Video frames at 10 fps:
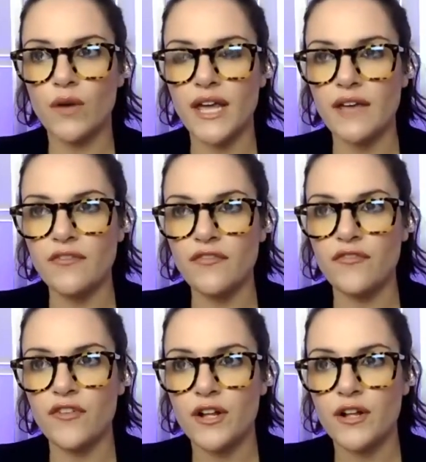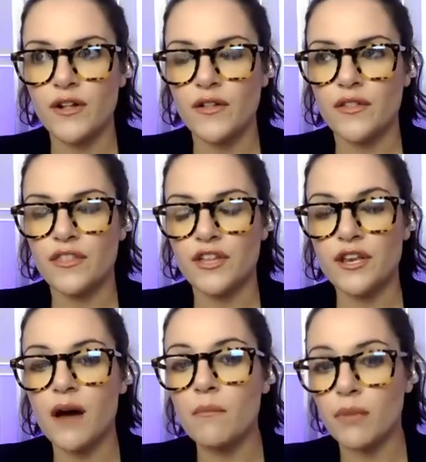if the
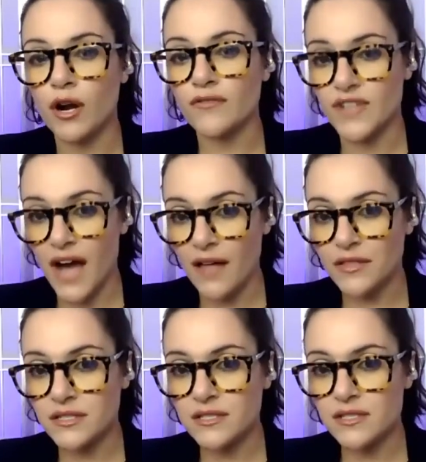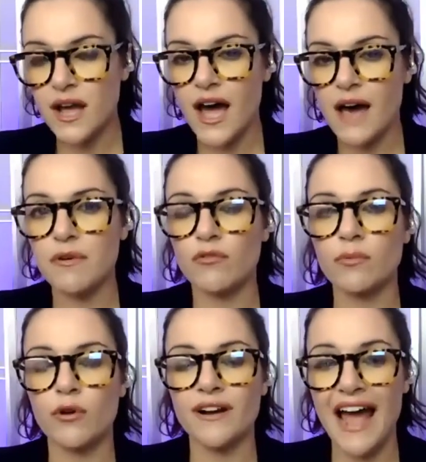number of deaths had been
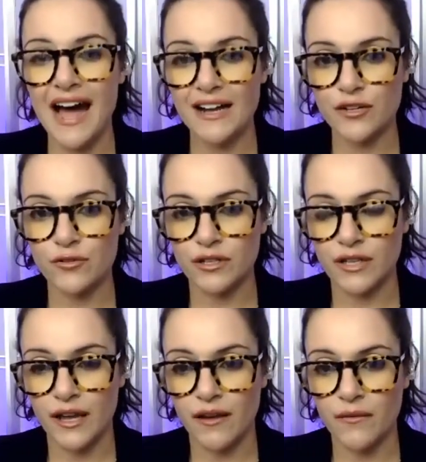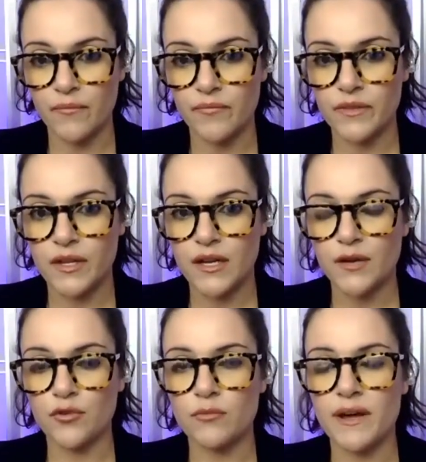reported accurately,
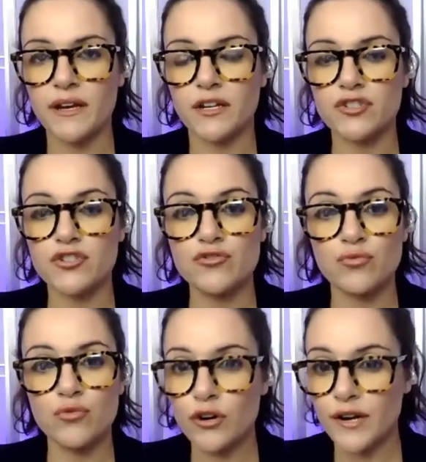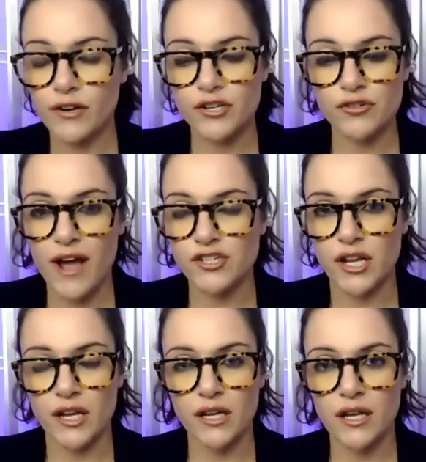it would have been an extraordinary
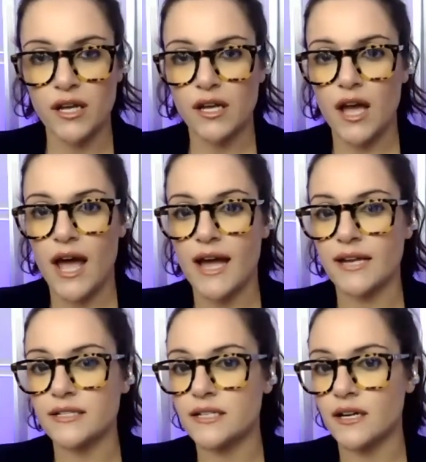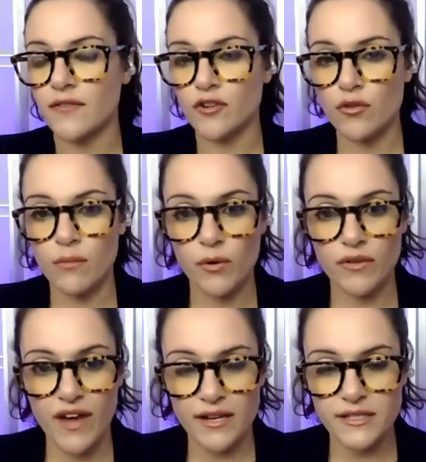tragedy. And Governor Cuomo would
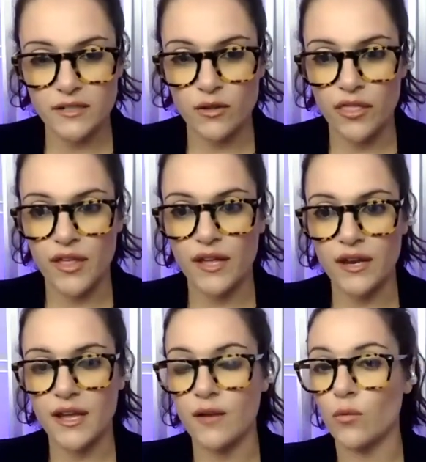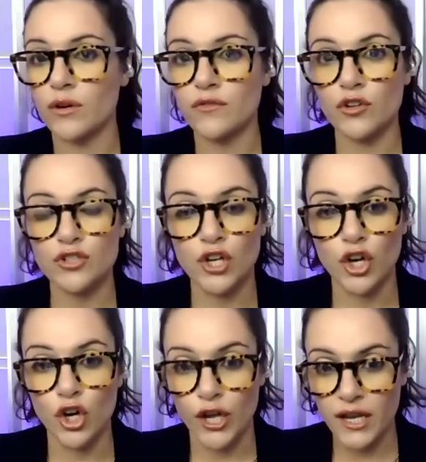have had to deal with it. It wouldn't have looked
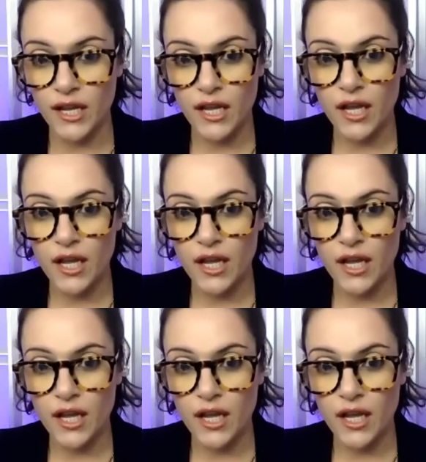good.